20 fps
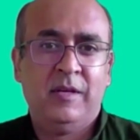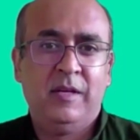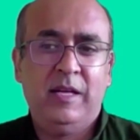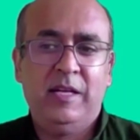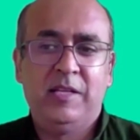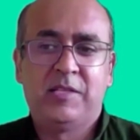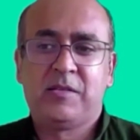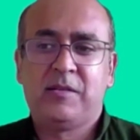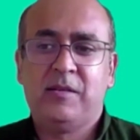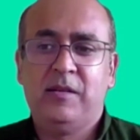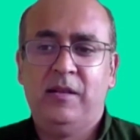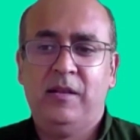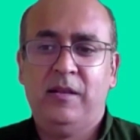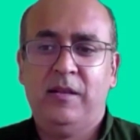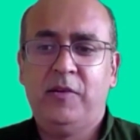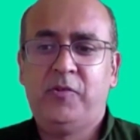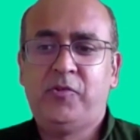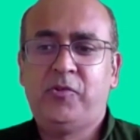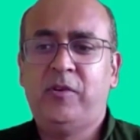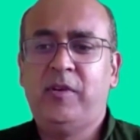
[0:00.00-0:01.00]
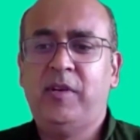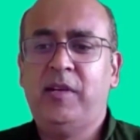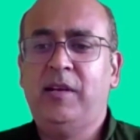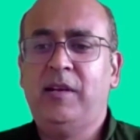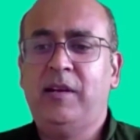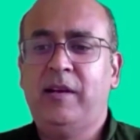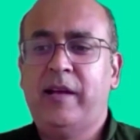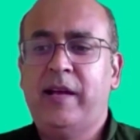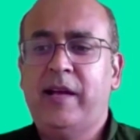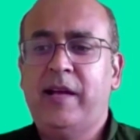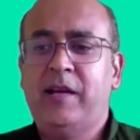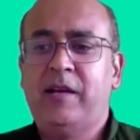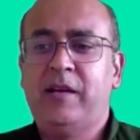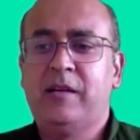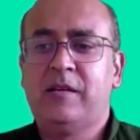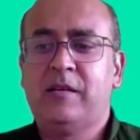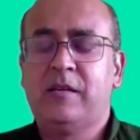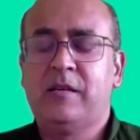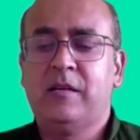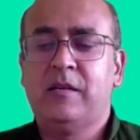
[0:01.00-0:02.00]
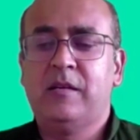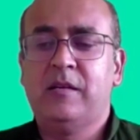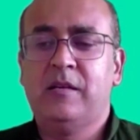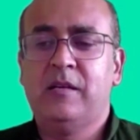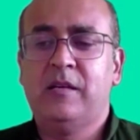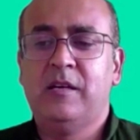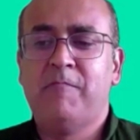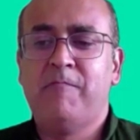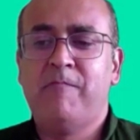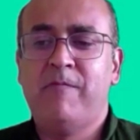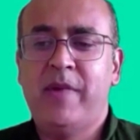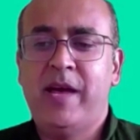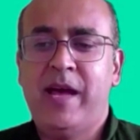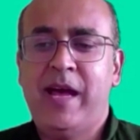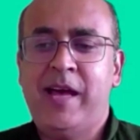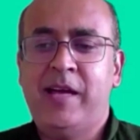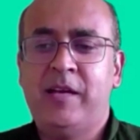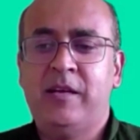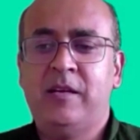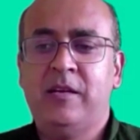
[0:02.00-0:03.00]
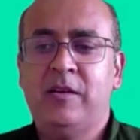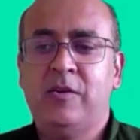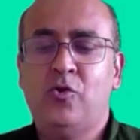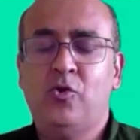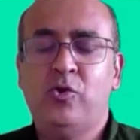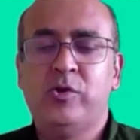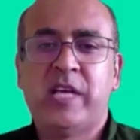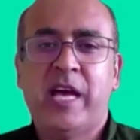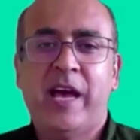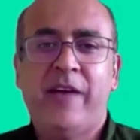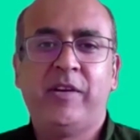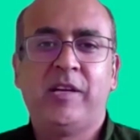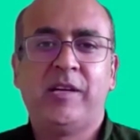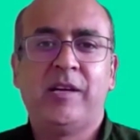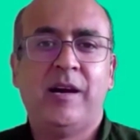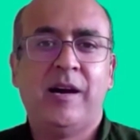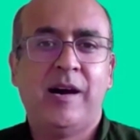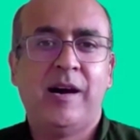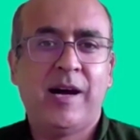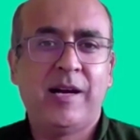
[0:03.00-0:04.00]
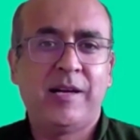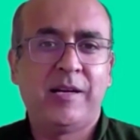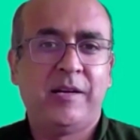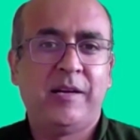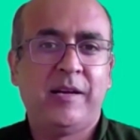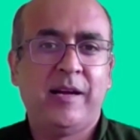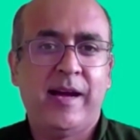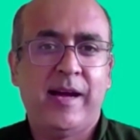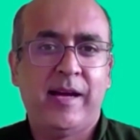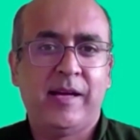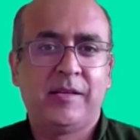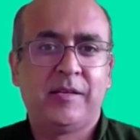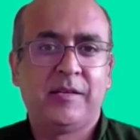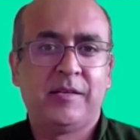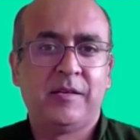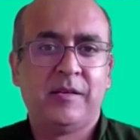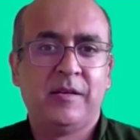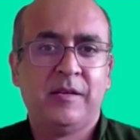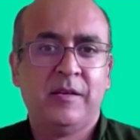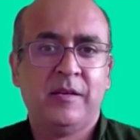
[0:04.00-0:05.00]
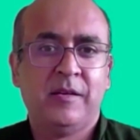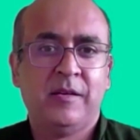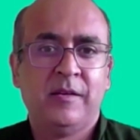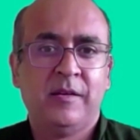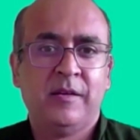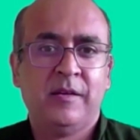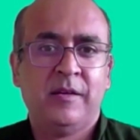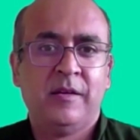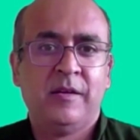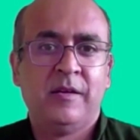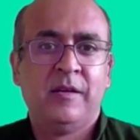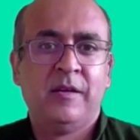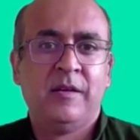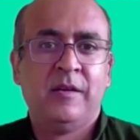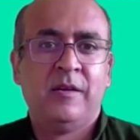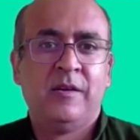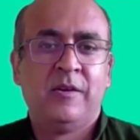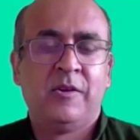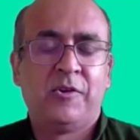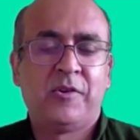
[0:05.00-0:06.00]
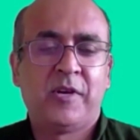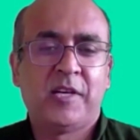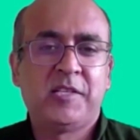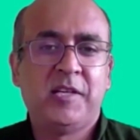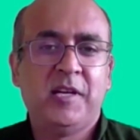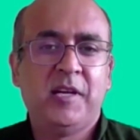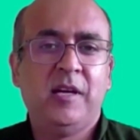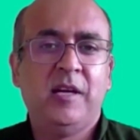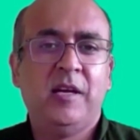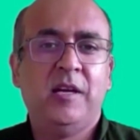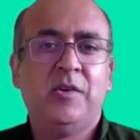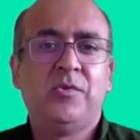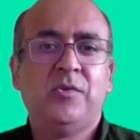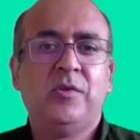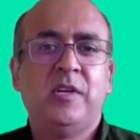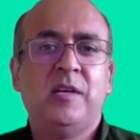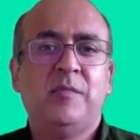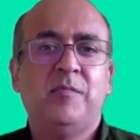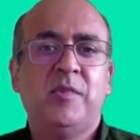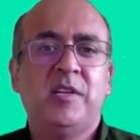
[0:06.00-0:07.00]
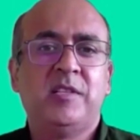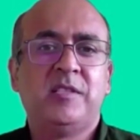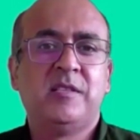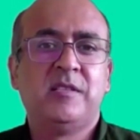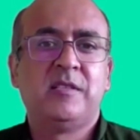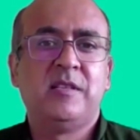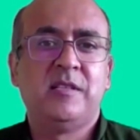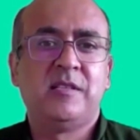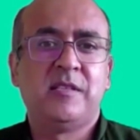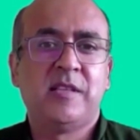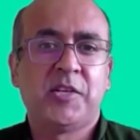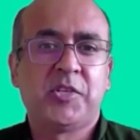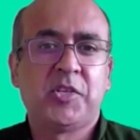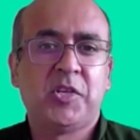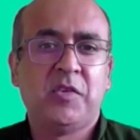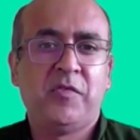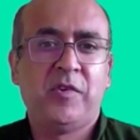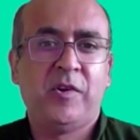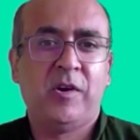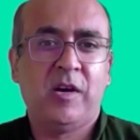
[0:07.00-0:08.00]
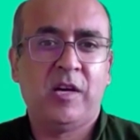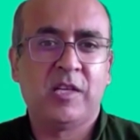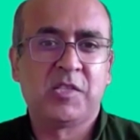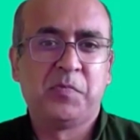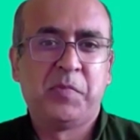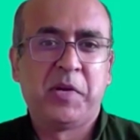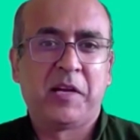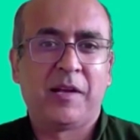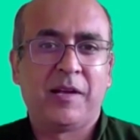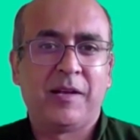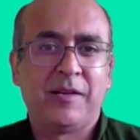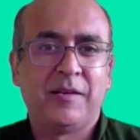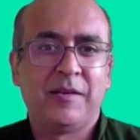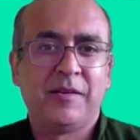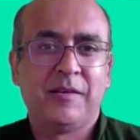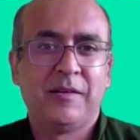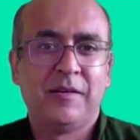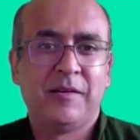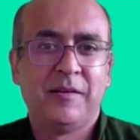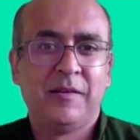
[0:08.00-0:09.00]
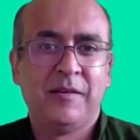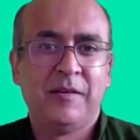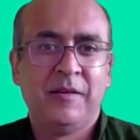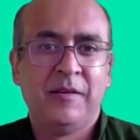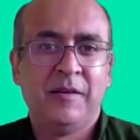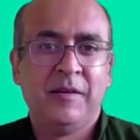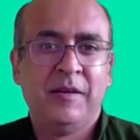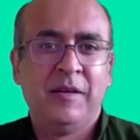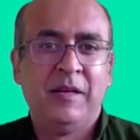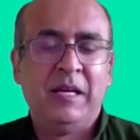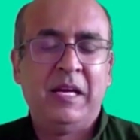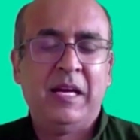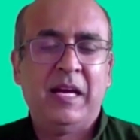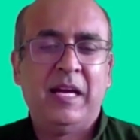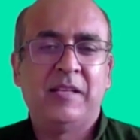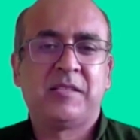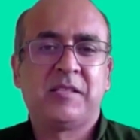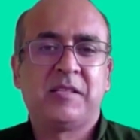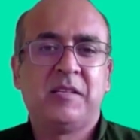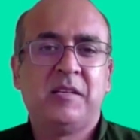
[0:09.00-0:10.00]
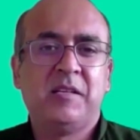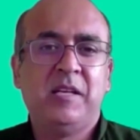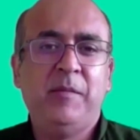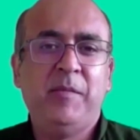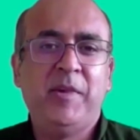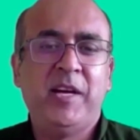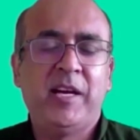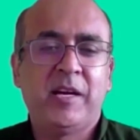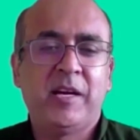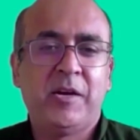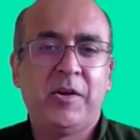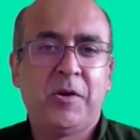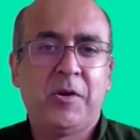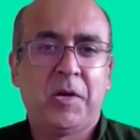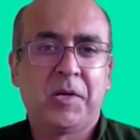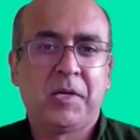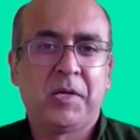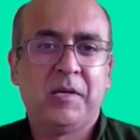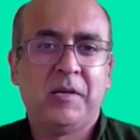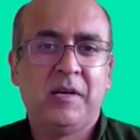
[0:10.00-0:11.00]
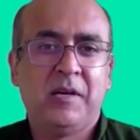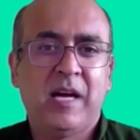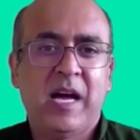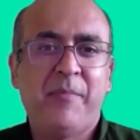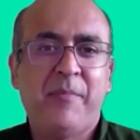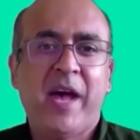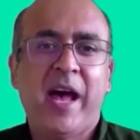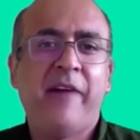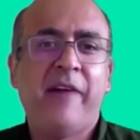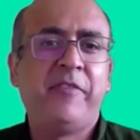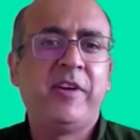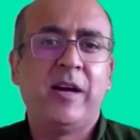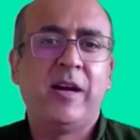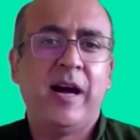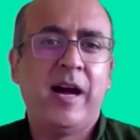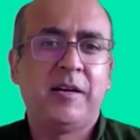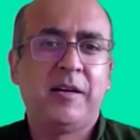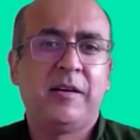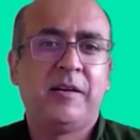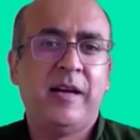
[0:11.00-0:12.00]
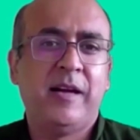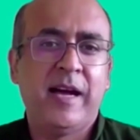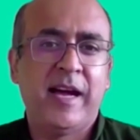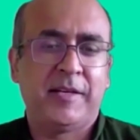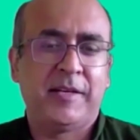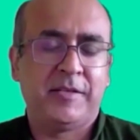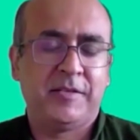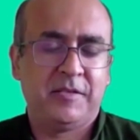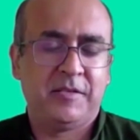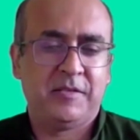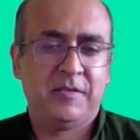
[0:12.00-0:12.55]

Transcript: It's literally like a man who's having a heart attack rushing into the emergency section of a hospital and screaming at a doctor, "I'm having a heart attack.